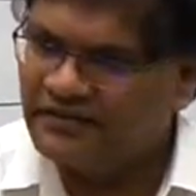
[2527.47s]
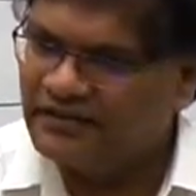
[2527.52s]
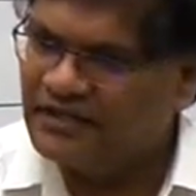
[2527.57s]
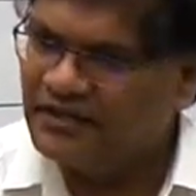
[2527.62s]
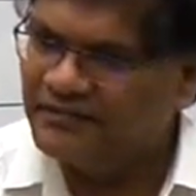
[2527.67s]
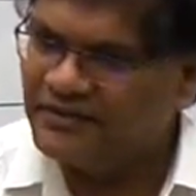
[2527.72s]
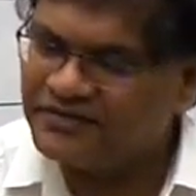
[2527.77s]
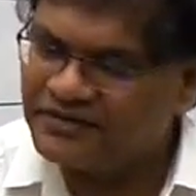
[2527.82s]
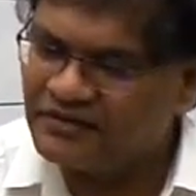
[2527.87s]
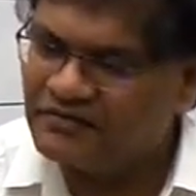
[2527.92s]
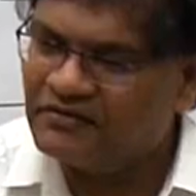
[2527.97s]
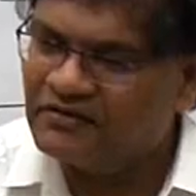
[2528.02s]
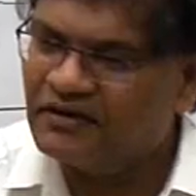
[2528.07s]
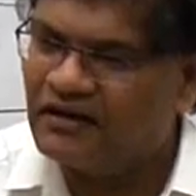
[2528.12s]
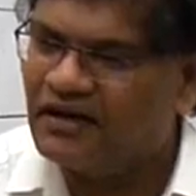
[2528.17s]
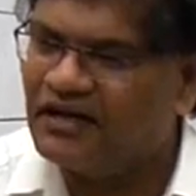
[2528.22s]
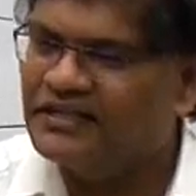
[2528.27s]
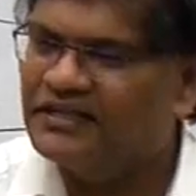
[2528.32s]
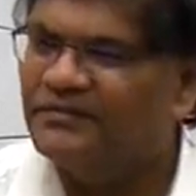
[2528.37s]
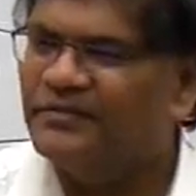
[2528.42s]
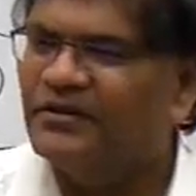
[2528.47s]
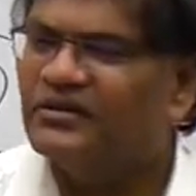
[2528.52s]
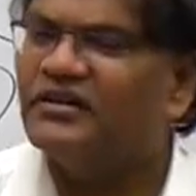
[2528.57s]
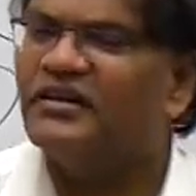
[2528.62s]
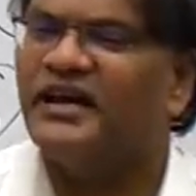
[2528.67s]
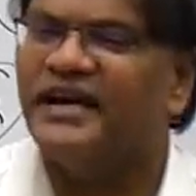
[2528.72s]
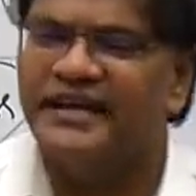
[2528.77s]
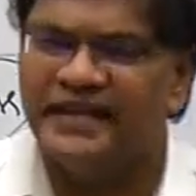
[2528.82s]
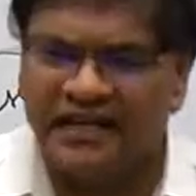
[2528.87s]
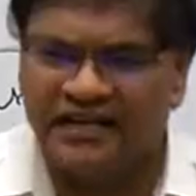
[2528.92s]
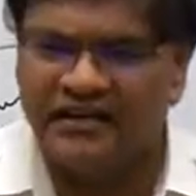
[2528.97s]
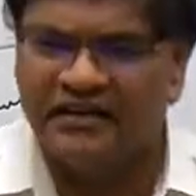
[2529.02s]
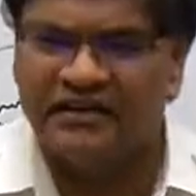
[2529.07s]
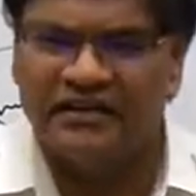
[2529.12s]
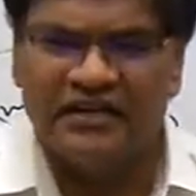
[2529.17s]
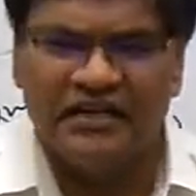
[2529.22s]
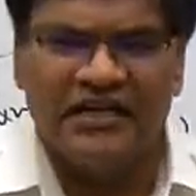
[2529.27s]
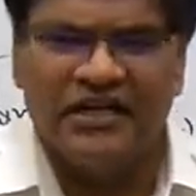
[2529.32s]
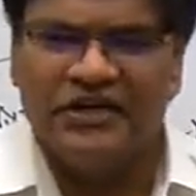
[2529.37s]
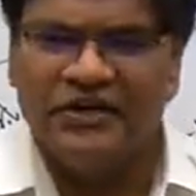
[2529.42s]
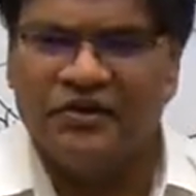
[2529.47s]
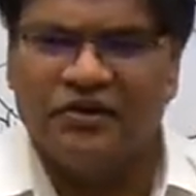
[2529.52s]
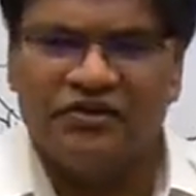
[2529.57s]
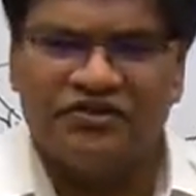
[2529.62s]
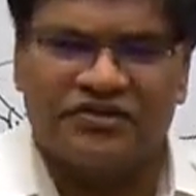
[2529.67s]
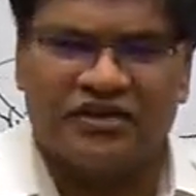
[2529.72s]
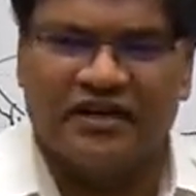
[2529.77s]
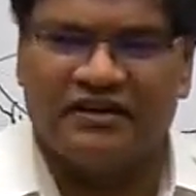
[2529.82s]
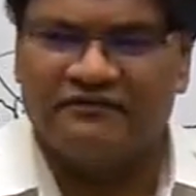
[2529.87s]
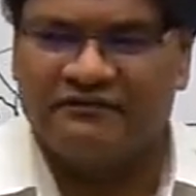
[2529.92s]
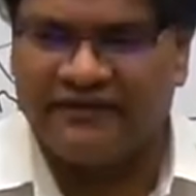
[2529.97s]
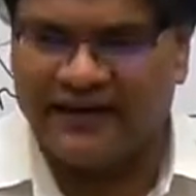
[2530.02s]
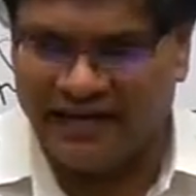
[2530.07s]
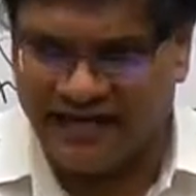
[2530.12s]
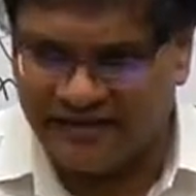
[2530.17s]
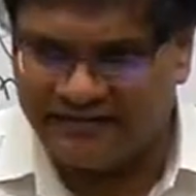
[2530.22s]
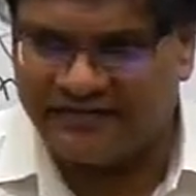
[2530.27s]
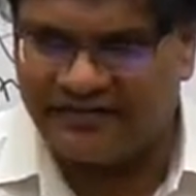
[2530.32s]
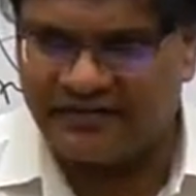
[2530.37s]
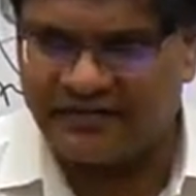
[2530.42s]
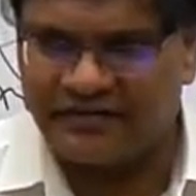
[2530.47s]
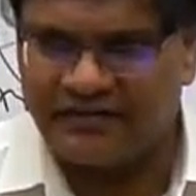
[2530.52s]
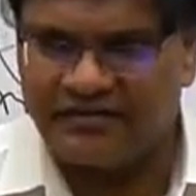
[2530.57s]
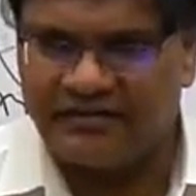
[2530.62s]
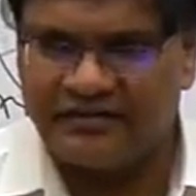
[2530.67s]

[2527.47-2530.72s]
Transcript: They must have good knowledge about writing notes on files.